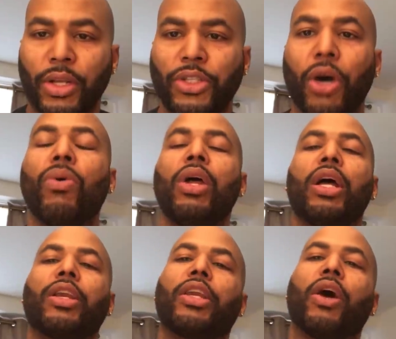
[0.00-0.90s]
So
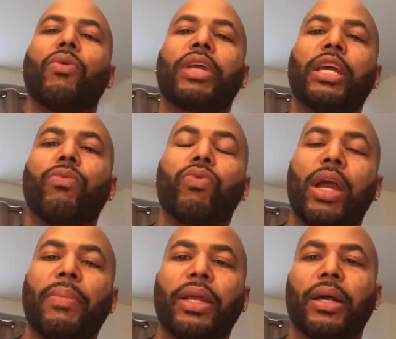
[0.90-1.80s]
don't give
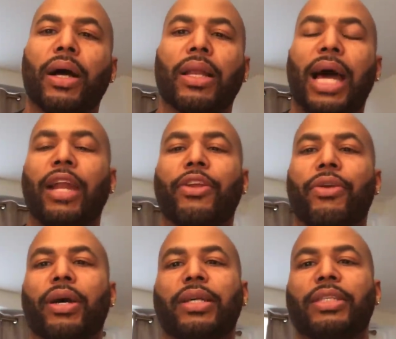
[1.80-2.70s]
women a lot of your
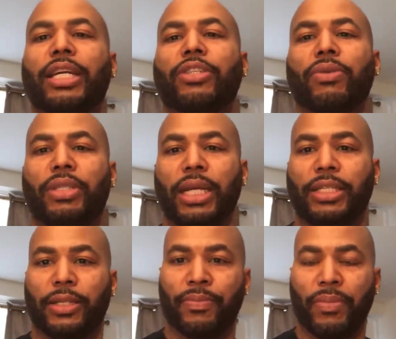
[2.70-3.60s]
non-sexual
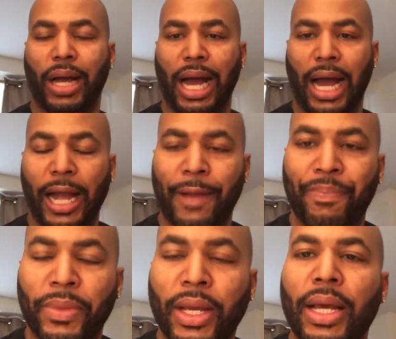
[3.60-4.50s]
attention. All right.
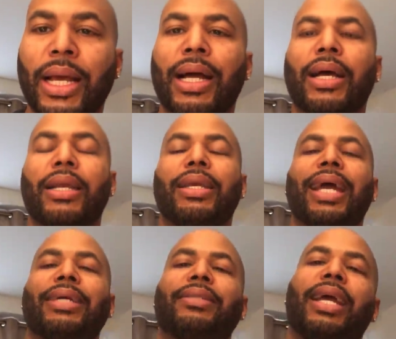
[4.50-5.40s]

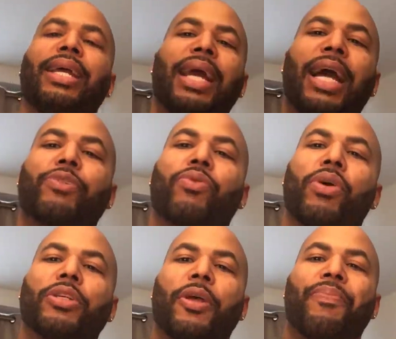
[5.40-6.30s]
Next thing, guys,
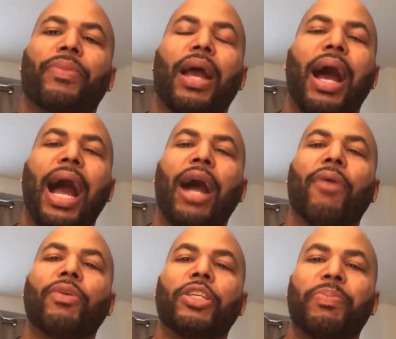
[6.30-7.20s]
was I
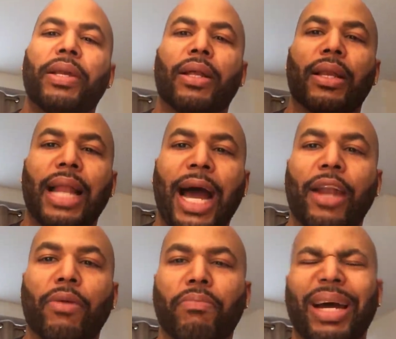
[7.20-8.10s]
would spend a
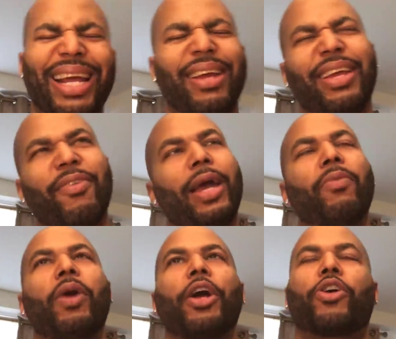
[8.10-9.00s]
lot of money. It,
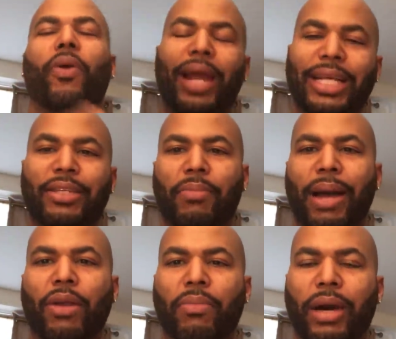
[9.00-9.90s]
it wasn't crazy
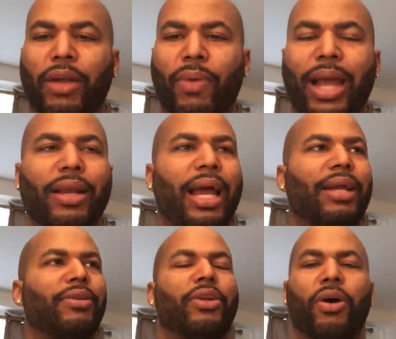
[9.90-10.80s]
amount of money, right?
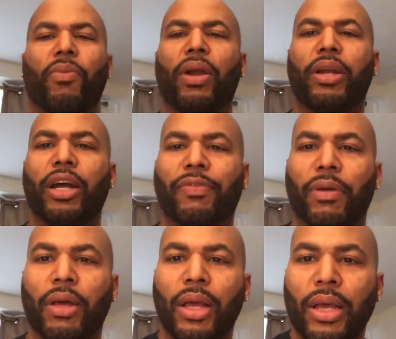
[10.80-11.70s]
Like, you know, it wasn't enough
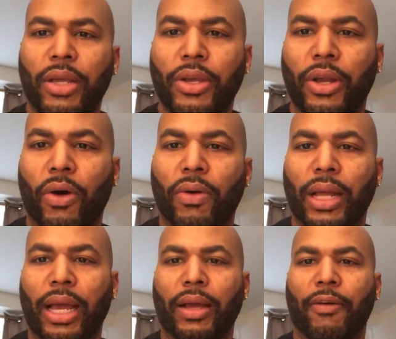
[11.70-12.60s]
to, you know,
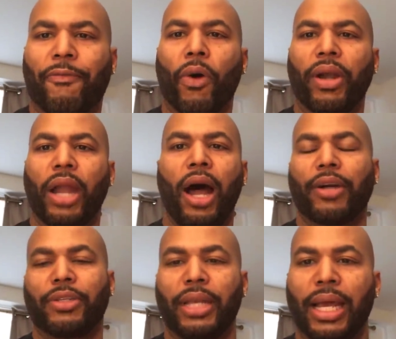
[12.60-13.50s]
eh, Fort
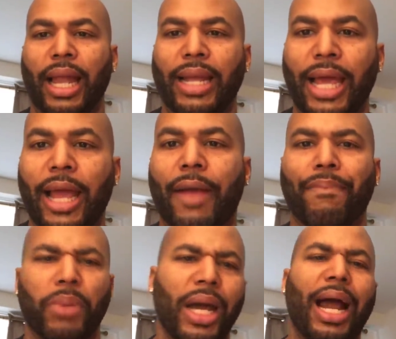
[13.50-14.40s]
Knox and then like that.
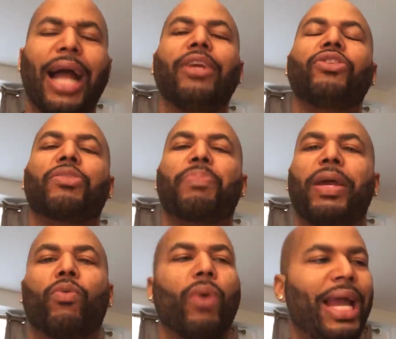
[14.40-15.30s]
But I used to
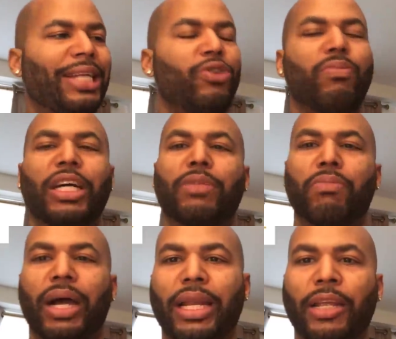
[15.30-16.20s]
spend way too much
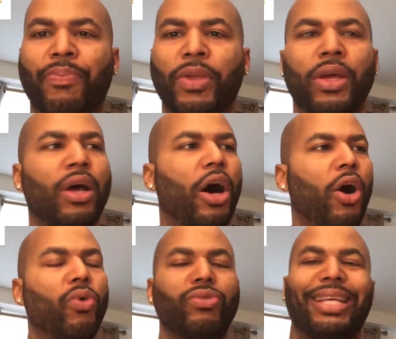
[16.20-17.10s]
money
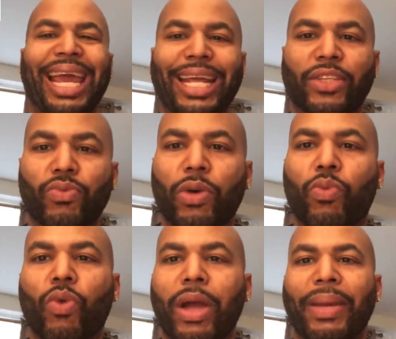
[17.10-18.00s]
on dates
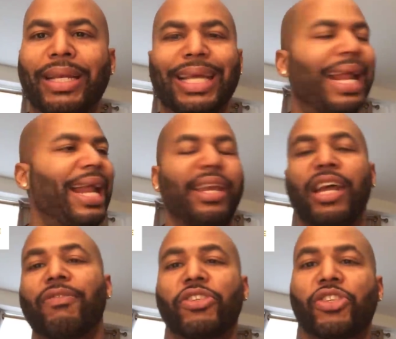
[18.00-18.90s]
with women that I
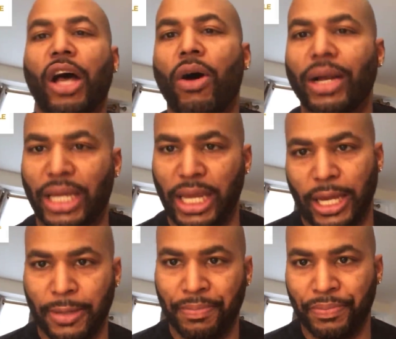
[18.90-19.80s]
never saw
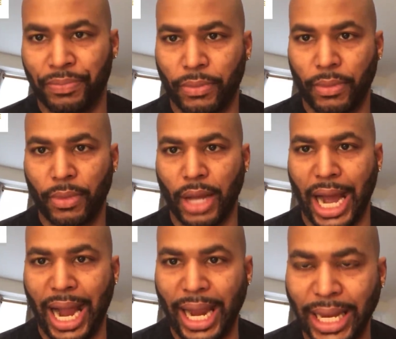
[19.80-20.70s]
again. All
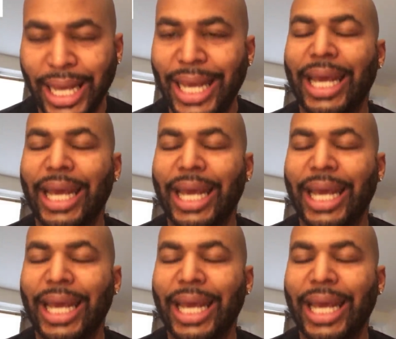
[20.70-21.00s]
right?